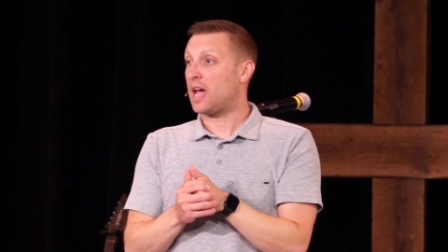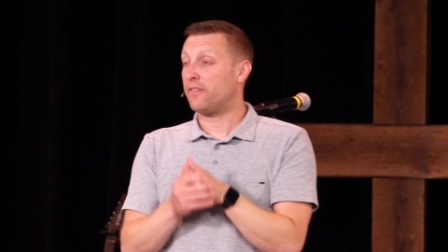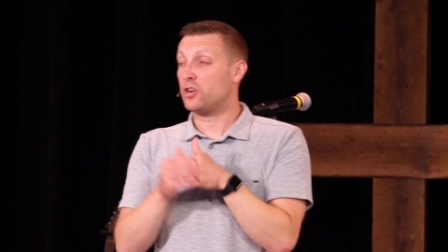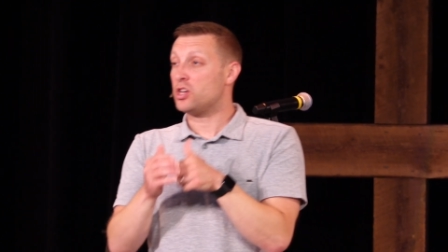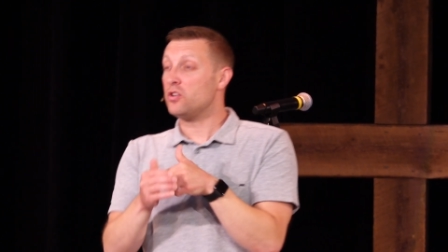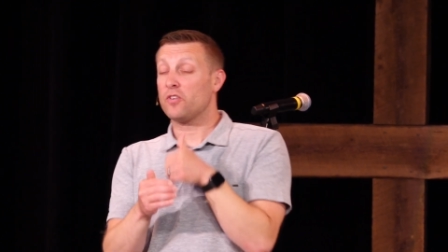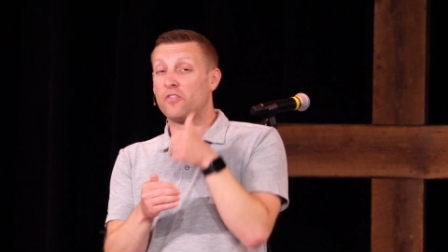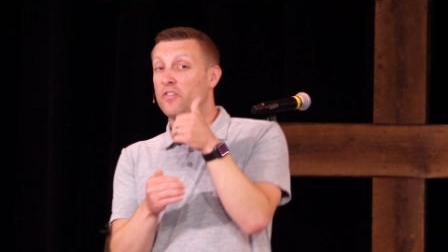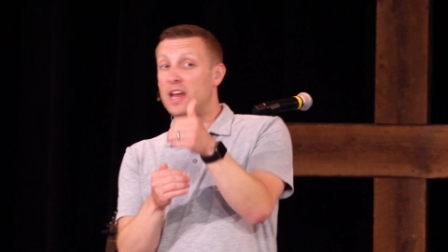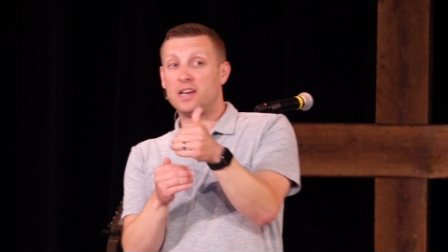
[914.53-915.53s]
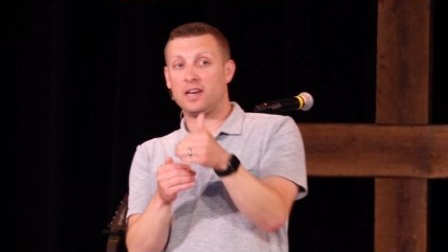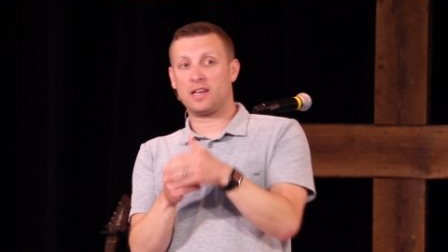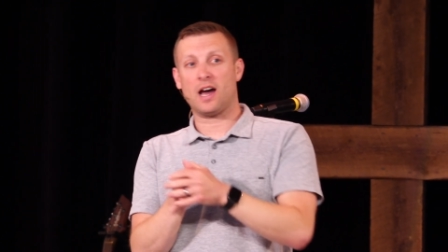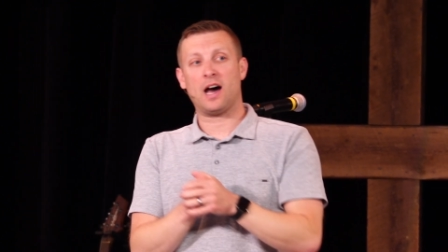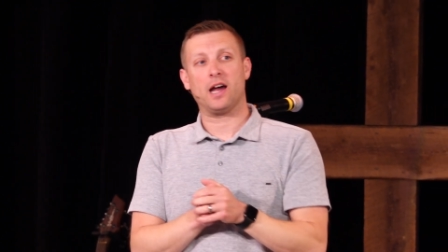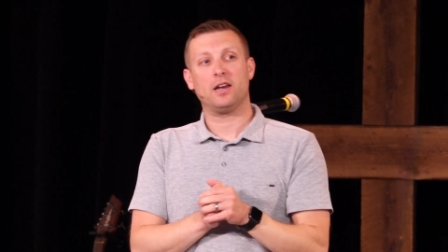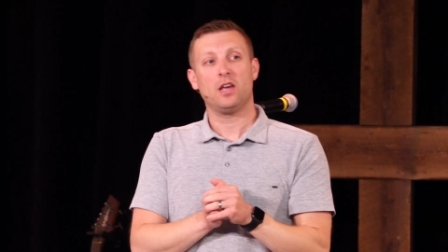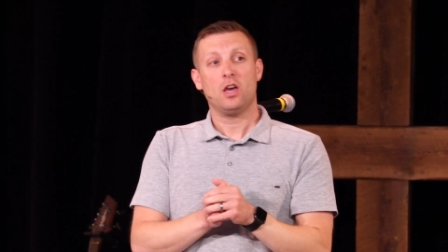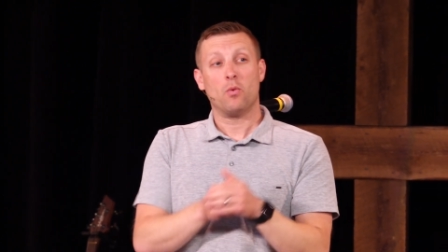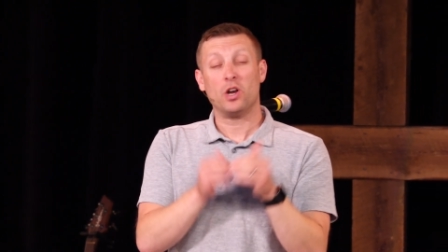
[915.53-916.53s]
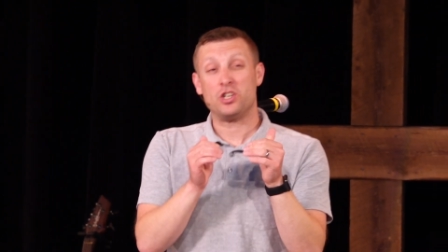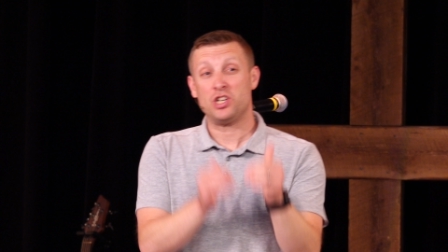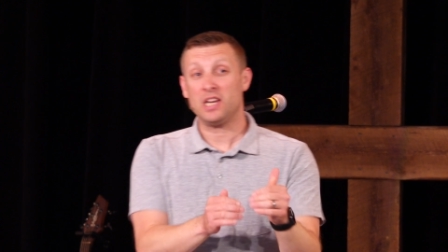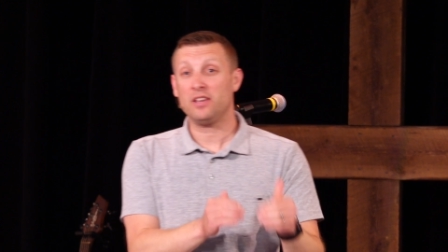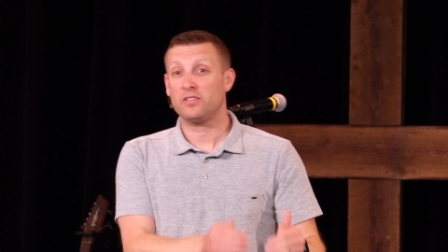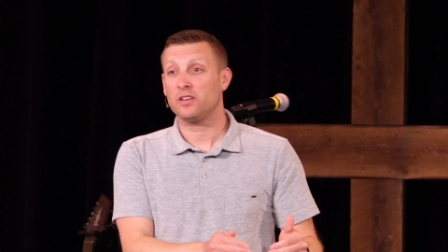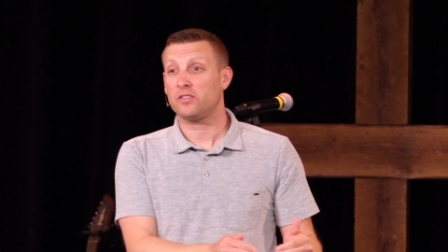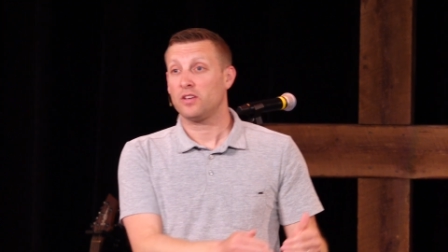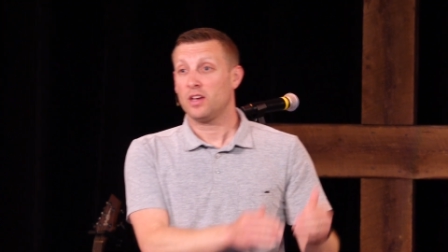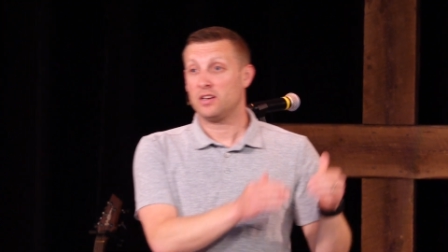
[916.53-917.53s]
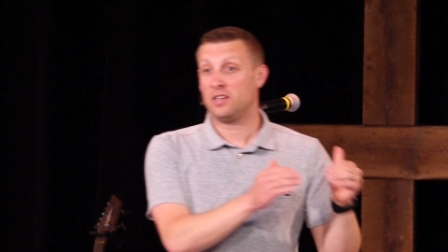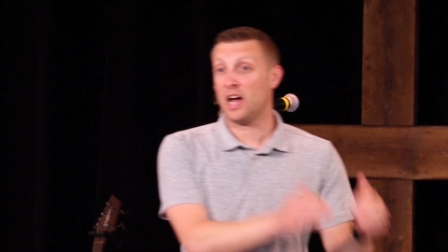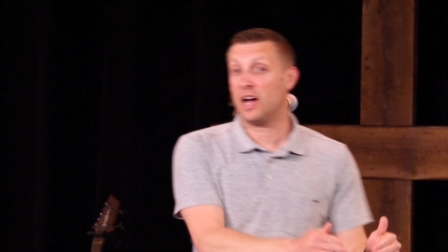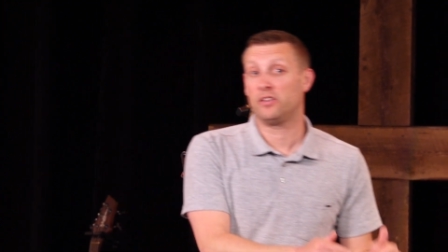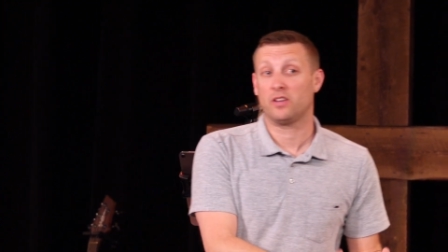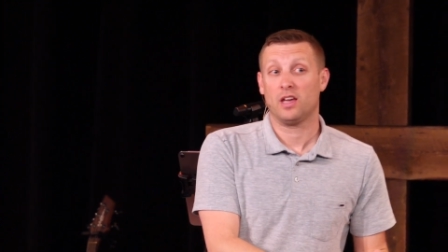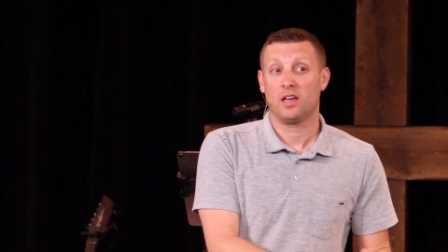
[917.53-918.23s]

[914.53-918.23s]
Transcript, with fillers: after you've offended God, what Jesus does